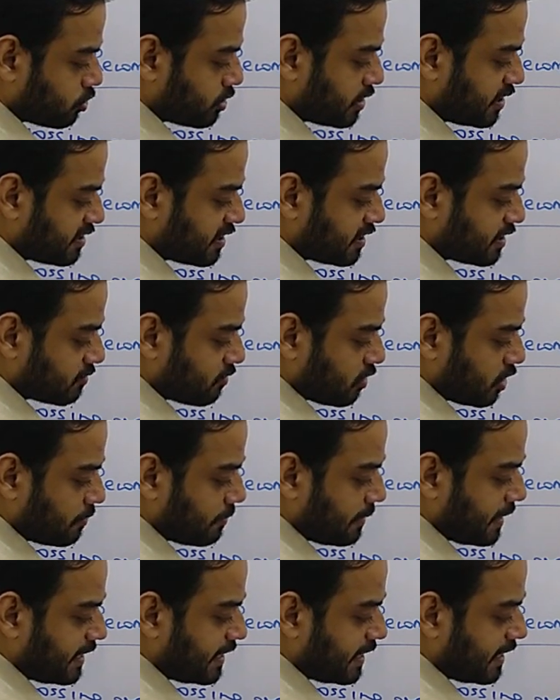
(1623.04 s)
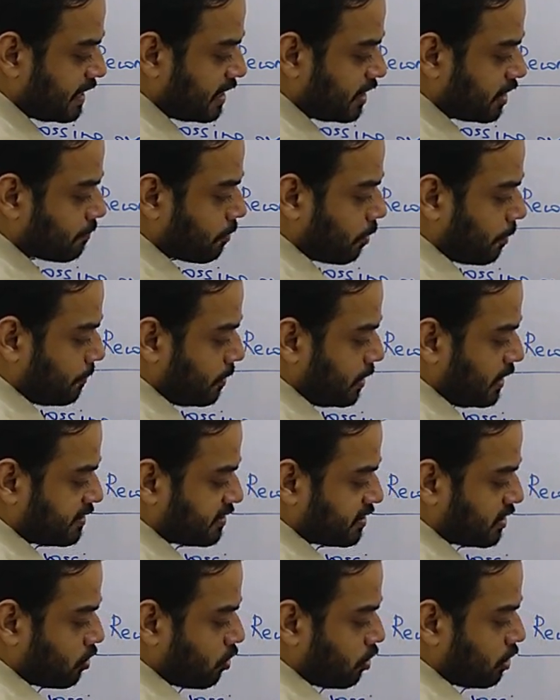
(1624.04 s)
So this is one Mendelian
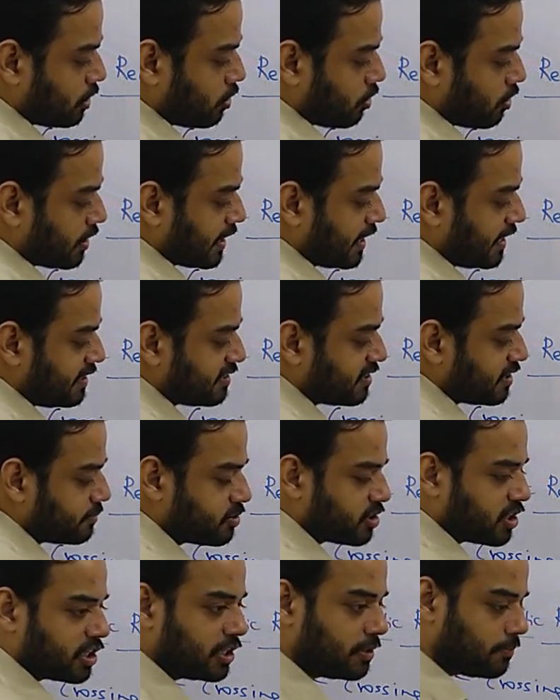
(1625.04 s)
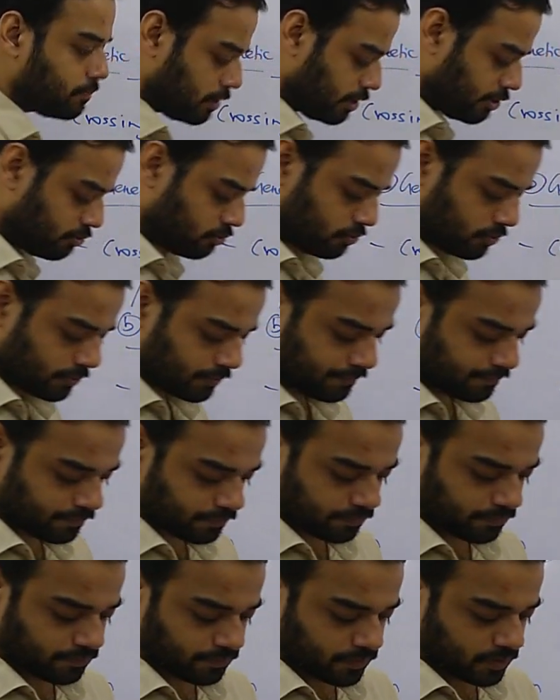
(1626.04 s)
population. All the organisms are in blue.
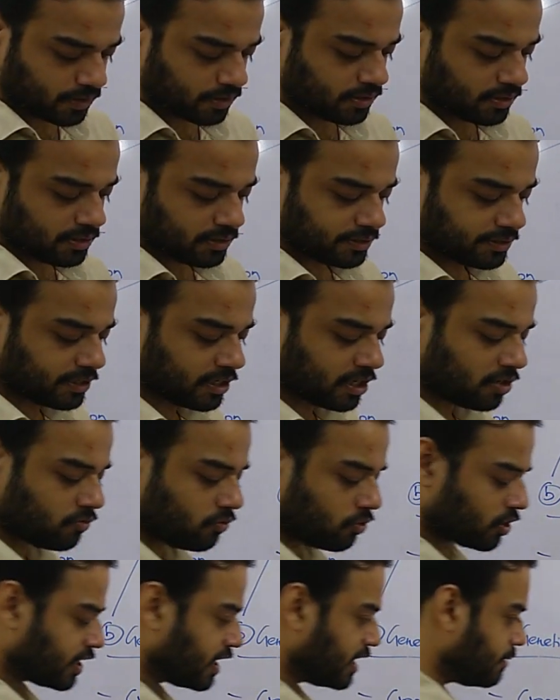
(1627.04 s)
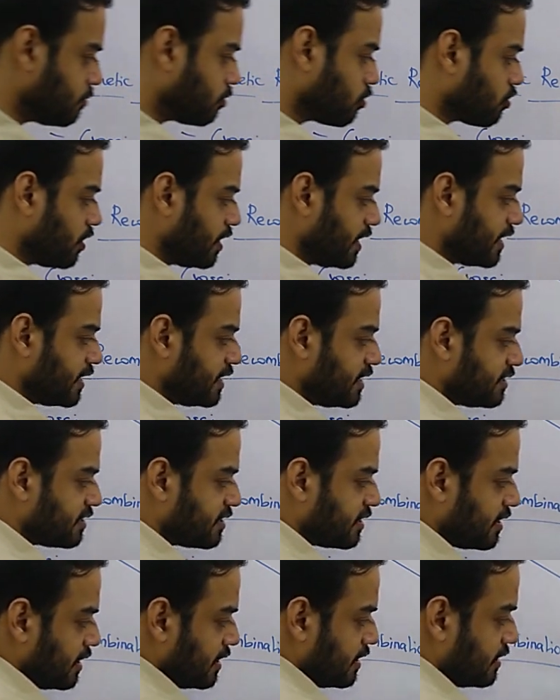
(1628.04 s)
Now what I am drawing
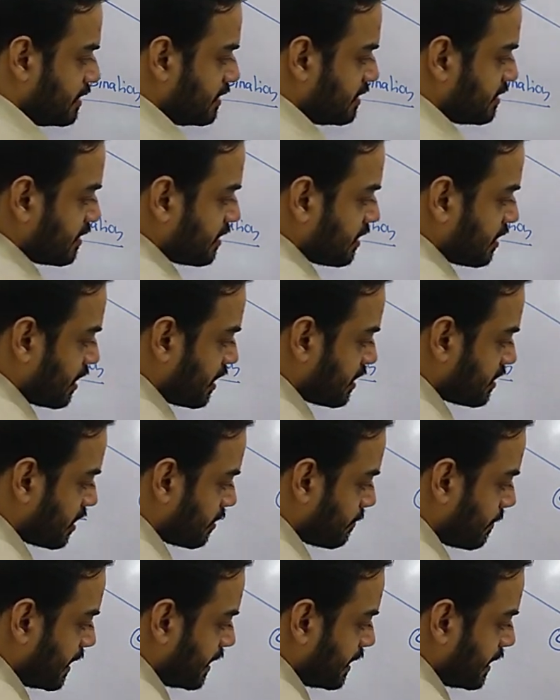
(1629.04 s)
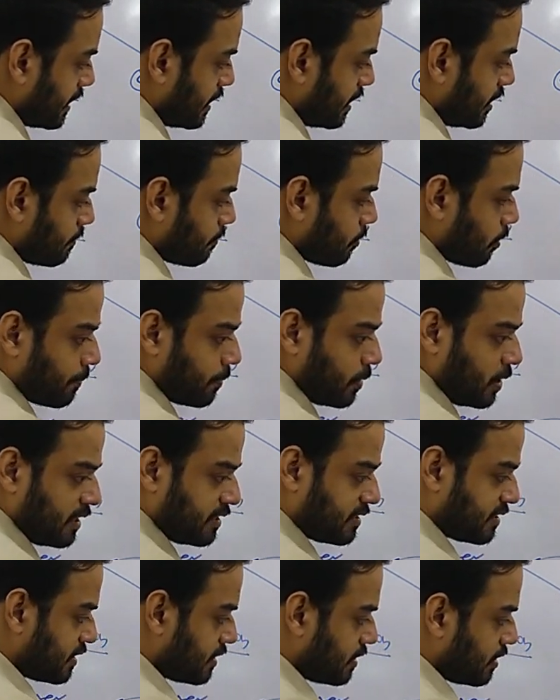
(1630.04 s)
is, this is another Mendelian
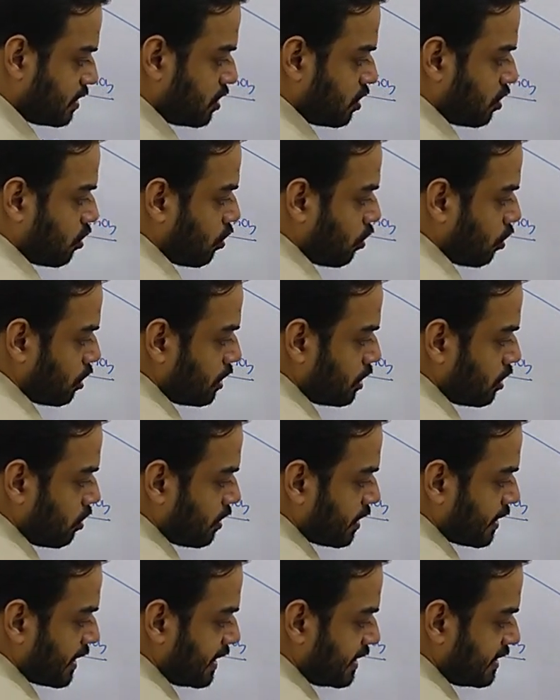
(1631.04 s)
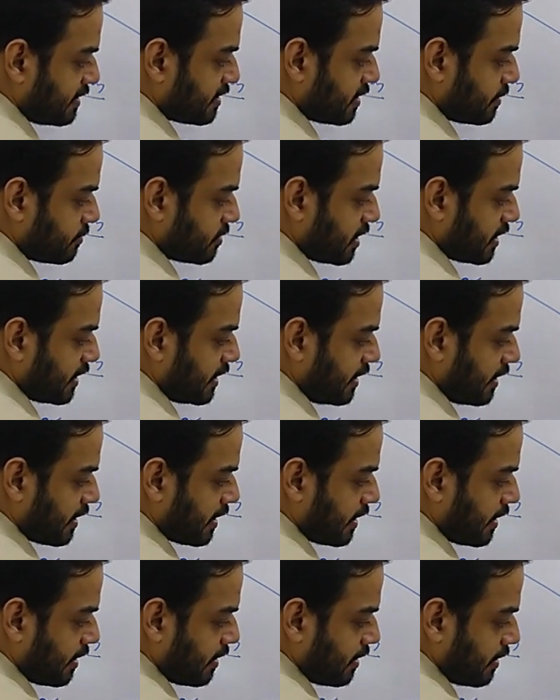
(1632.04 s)
population, all the organisms are in
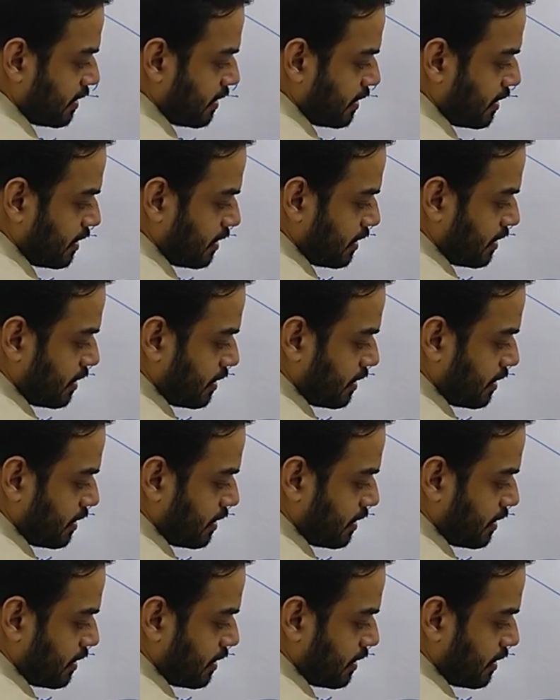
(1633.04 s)
red.